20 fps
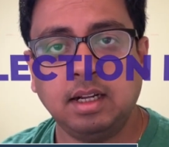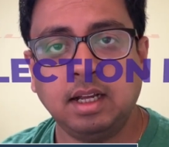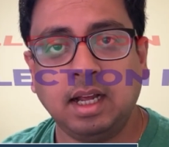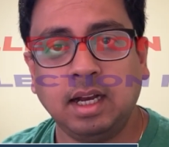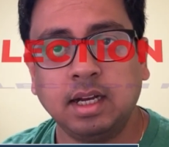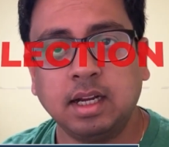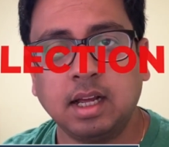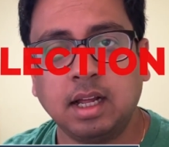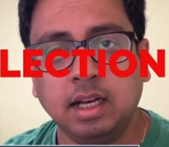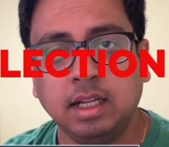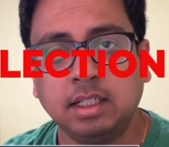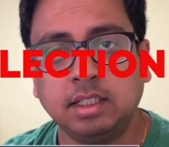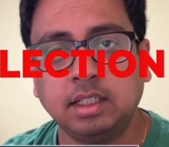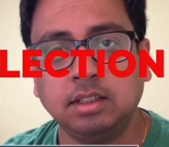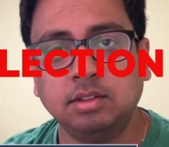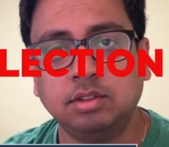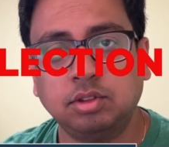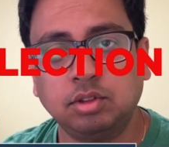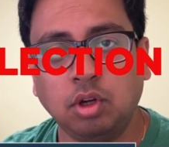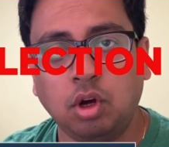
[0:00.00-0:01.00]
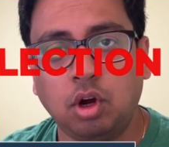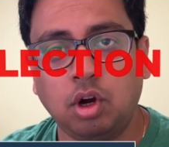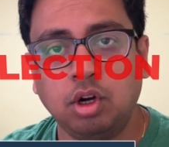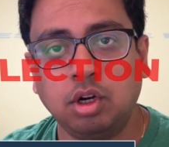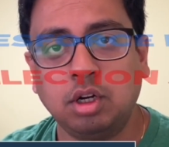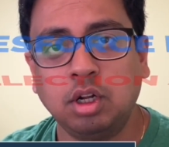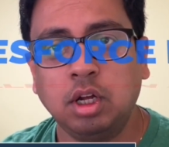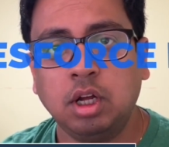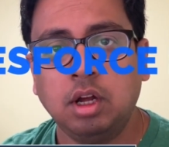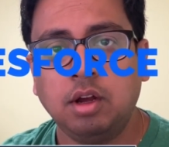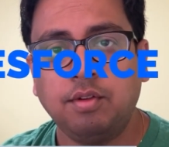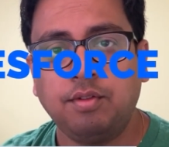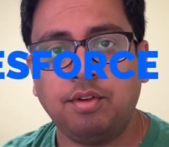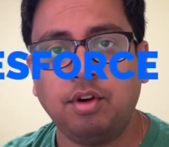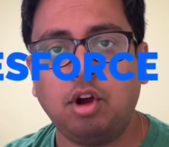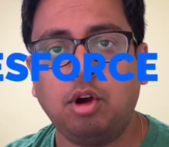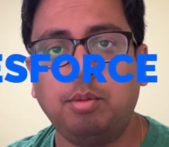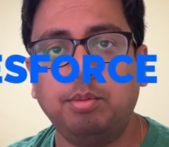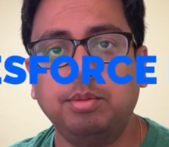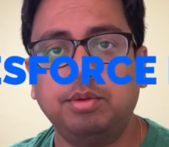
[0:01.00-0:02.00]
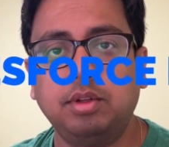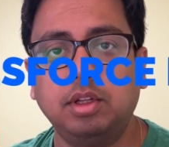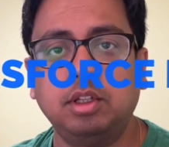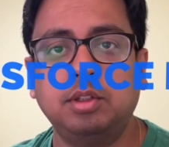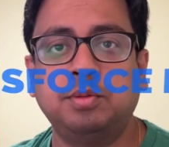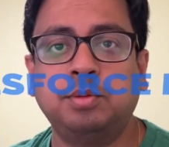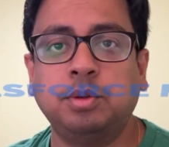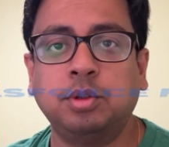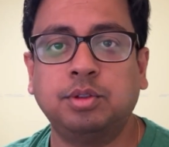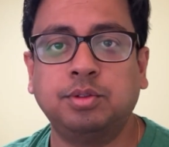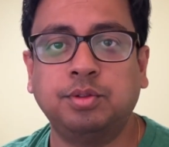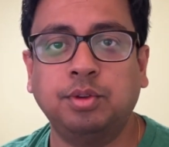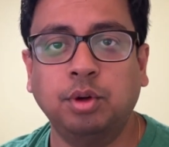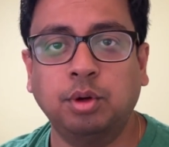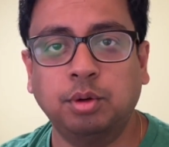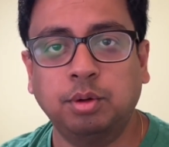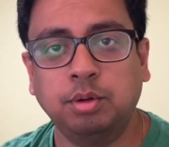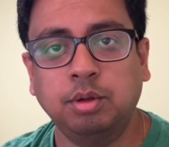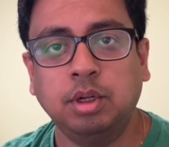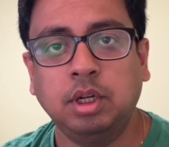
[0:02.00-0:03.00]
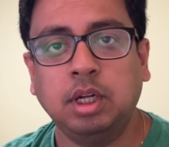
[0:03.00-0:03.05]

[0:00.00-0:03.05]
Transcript: and collection sort from Salesforce Flow.